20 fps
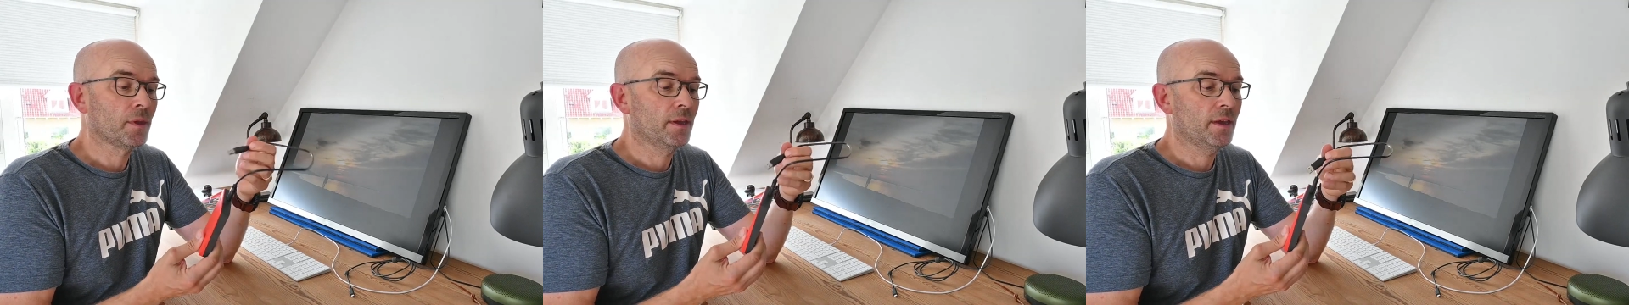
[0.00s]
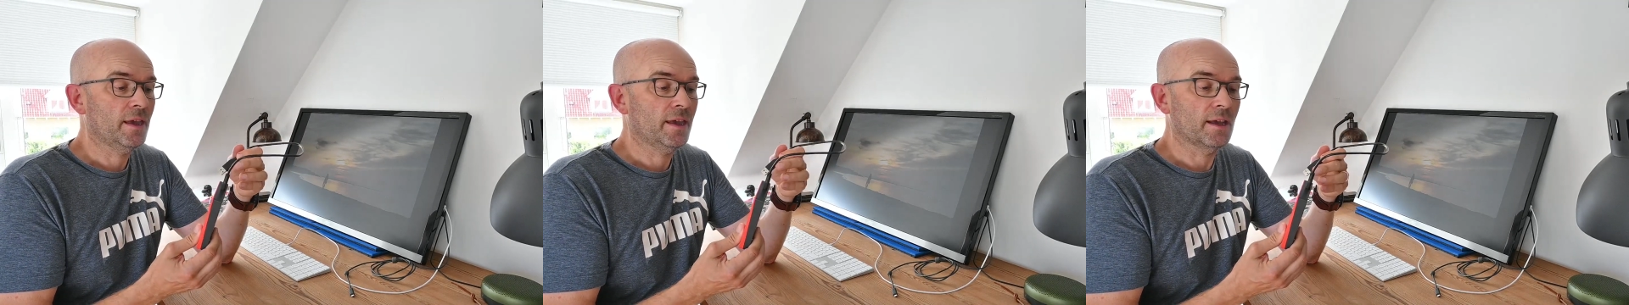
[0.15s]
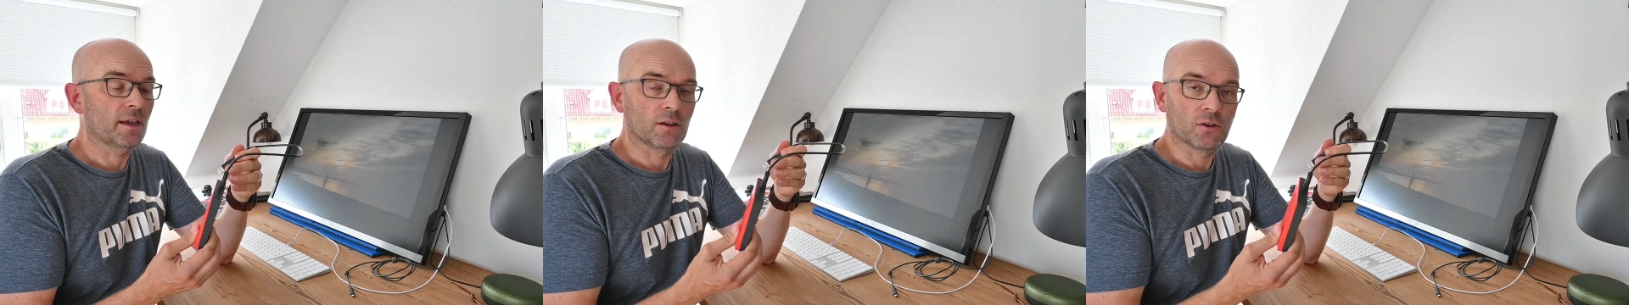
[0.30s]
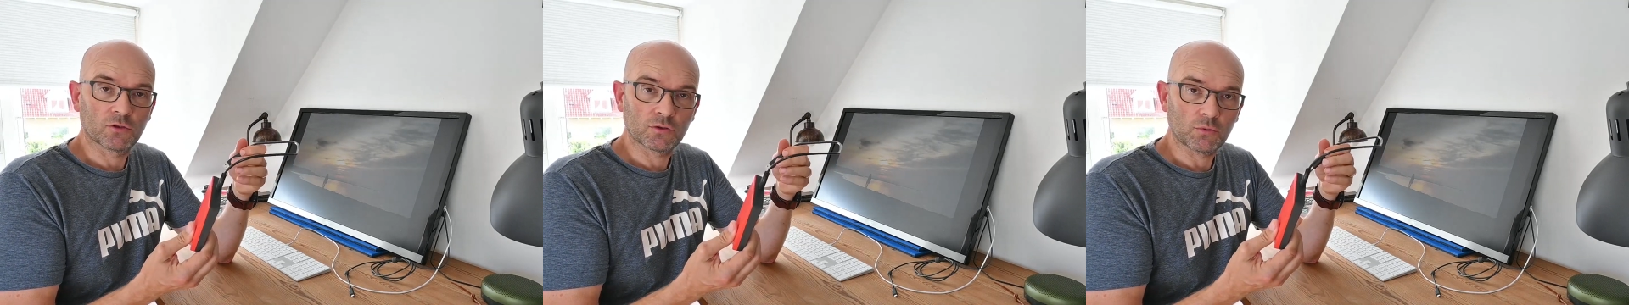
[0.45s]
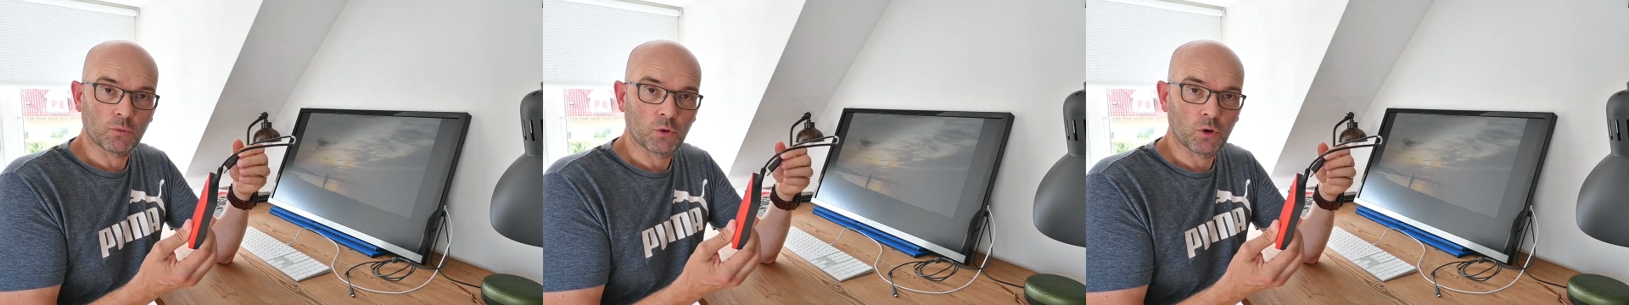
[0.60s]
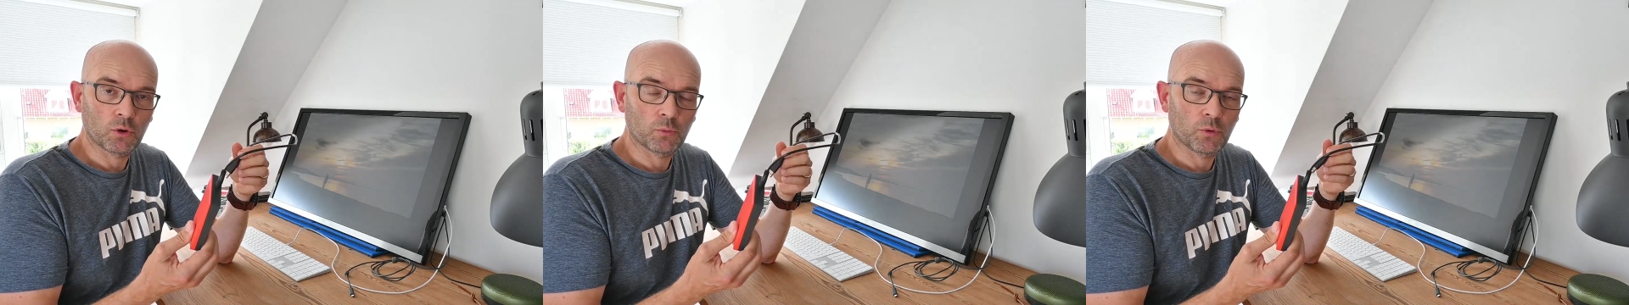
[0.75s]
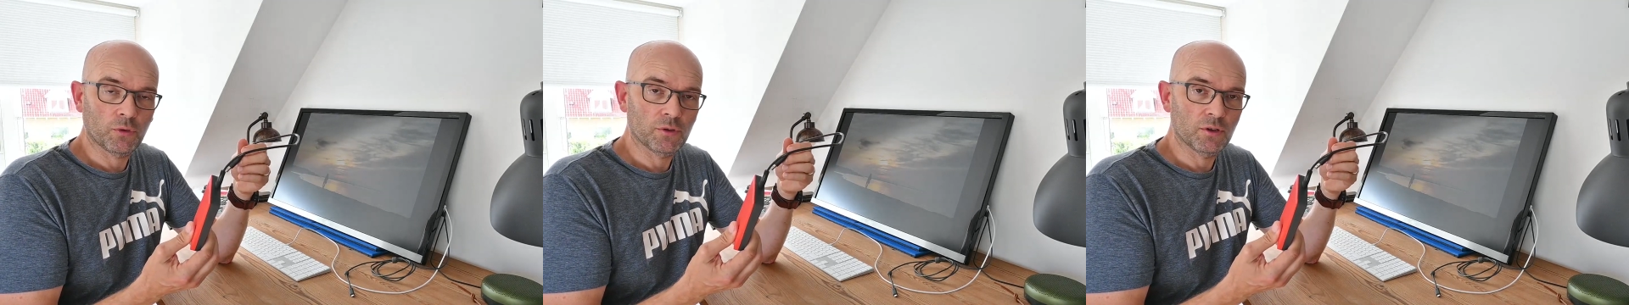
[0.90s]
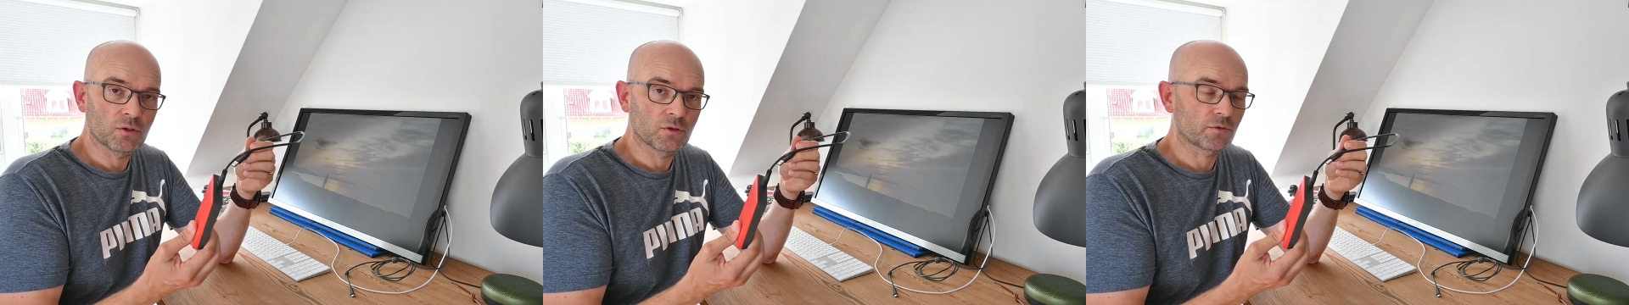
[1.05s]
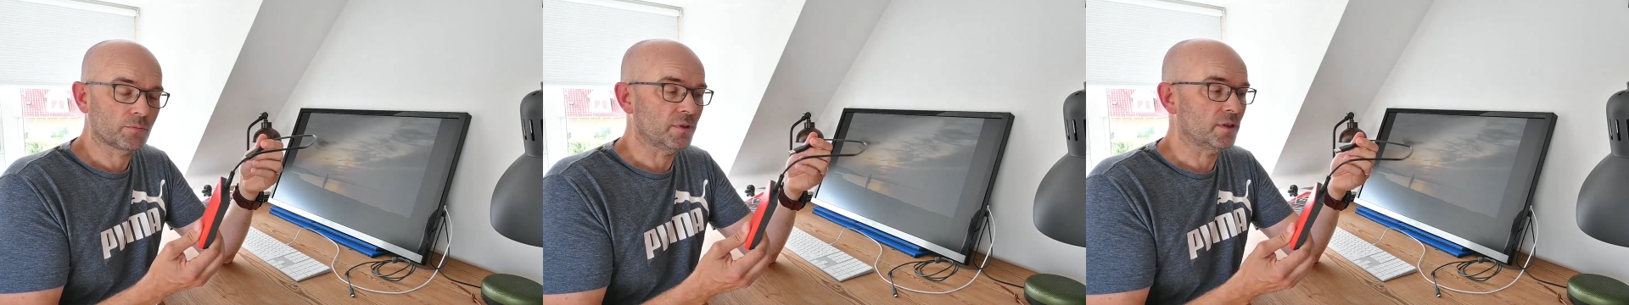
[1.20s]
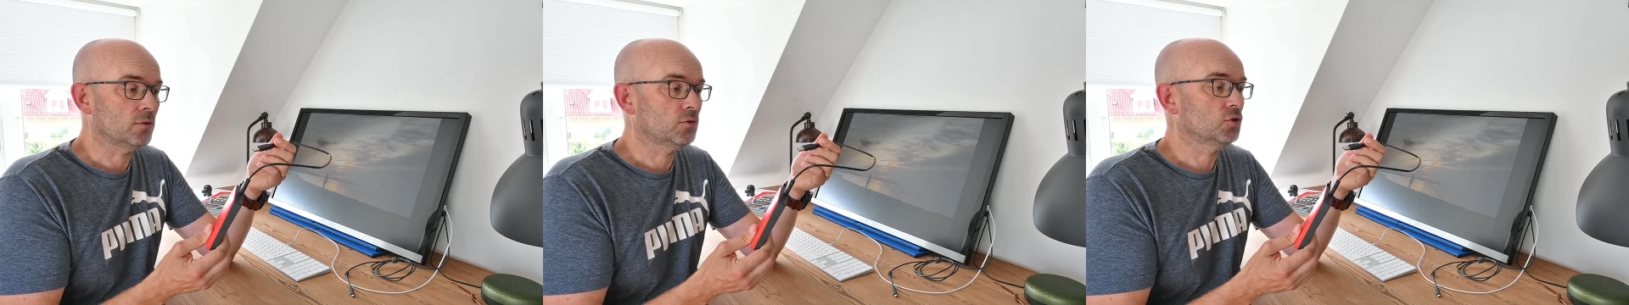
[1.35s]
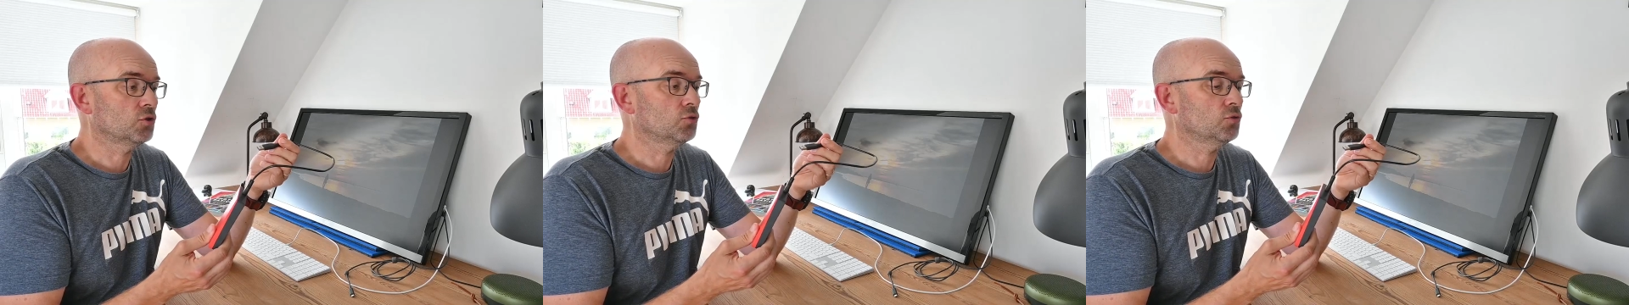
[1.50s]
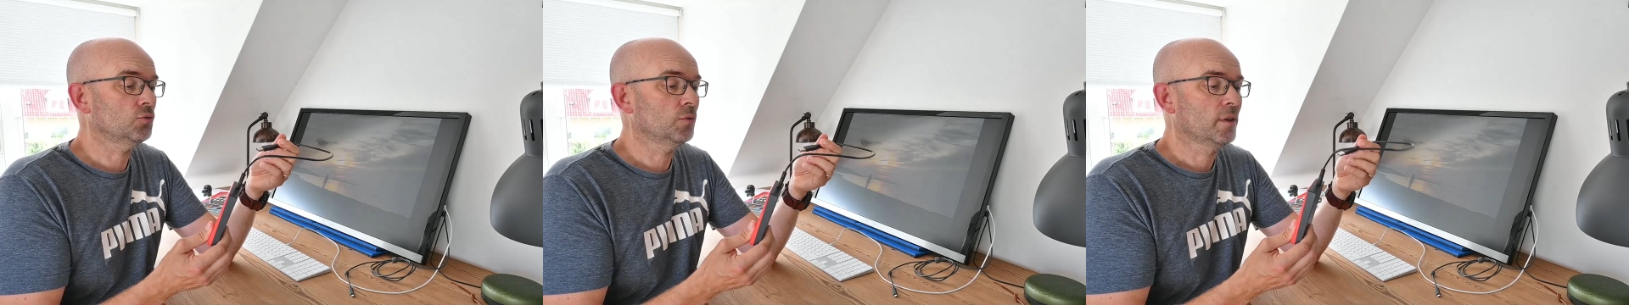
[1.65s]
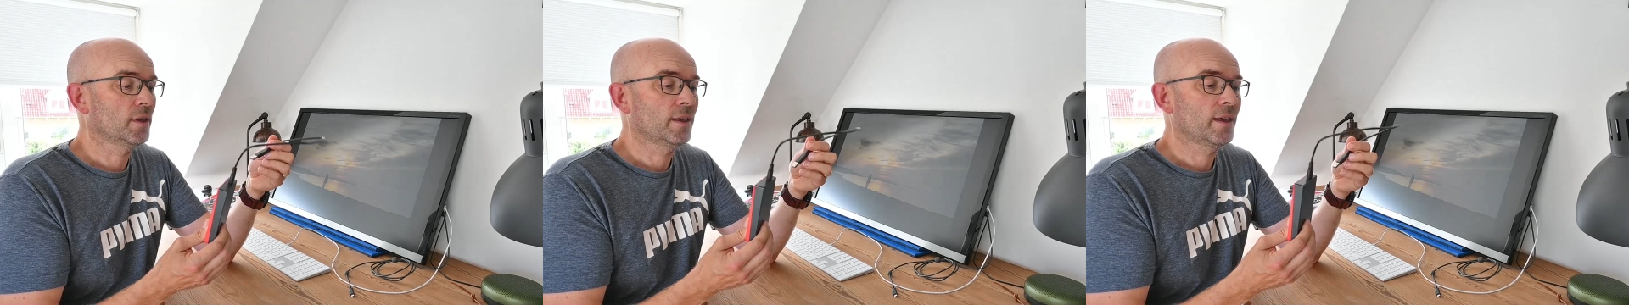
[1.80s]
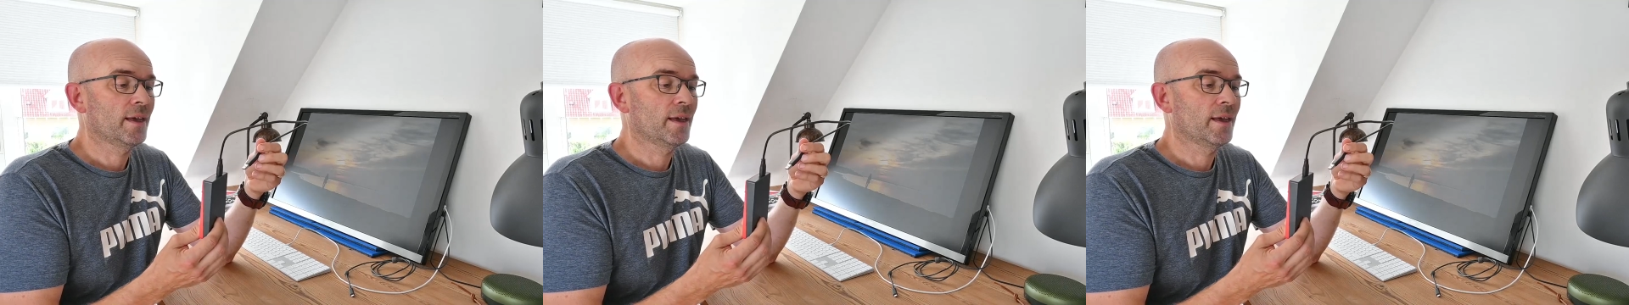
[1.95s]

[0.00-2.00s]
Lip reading: It can also work with the USB 2.